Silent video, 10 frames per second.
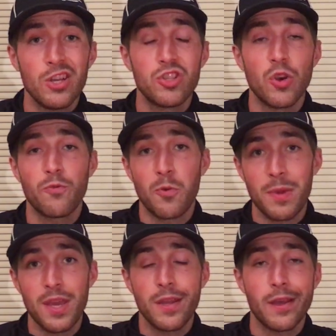So for
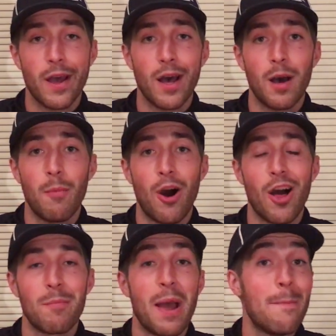me,
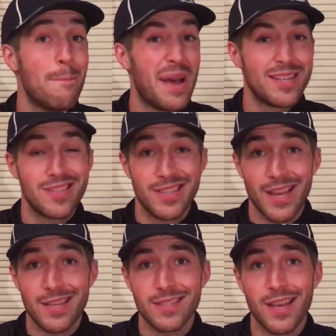on my best
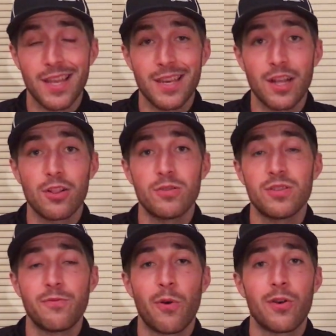days, I can get
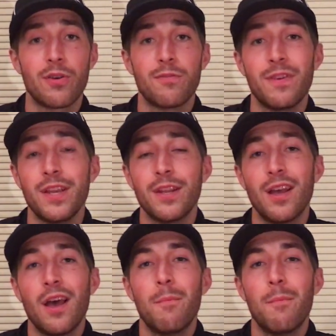close to 400 feet,